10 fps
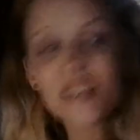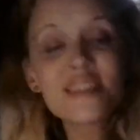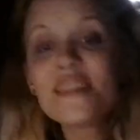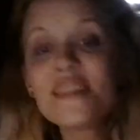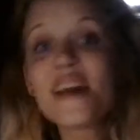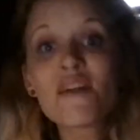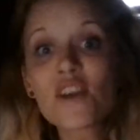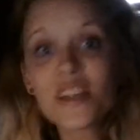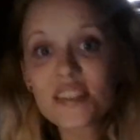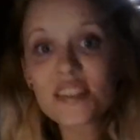It's never
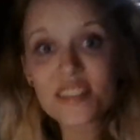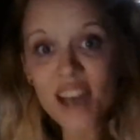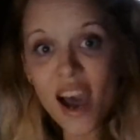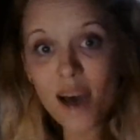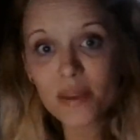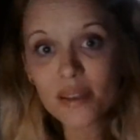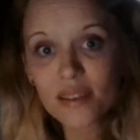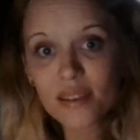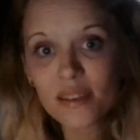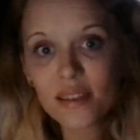going to stop.
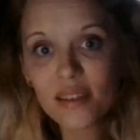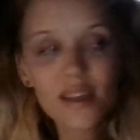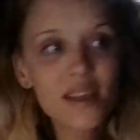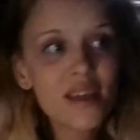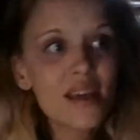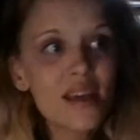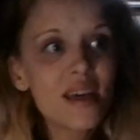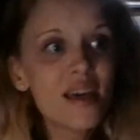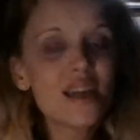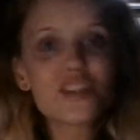
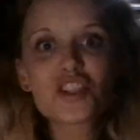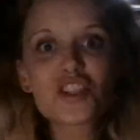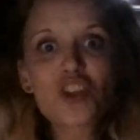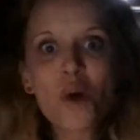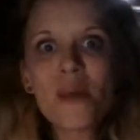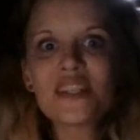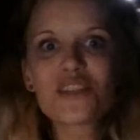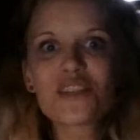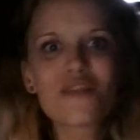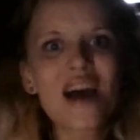And so many
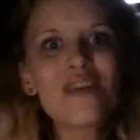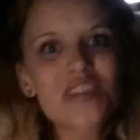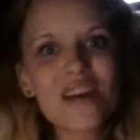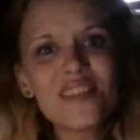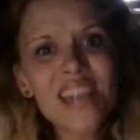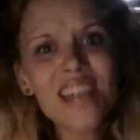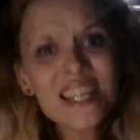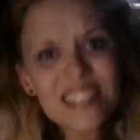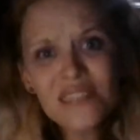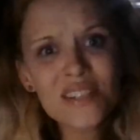survivors have
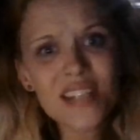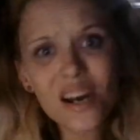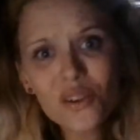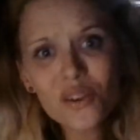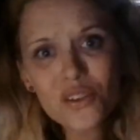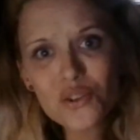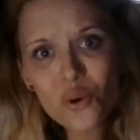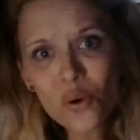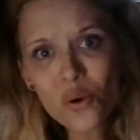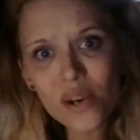yet to even tell their
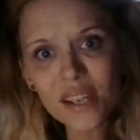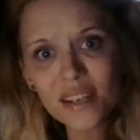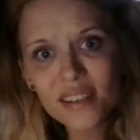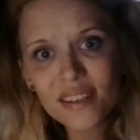story.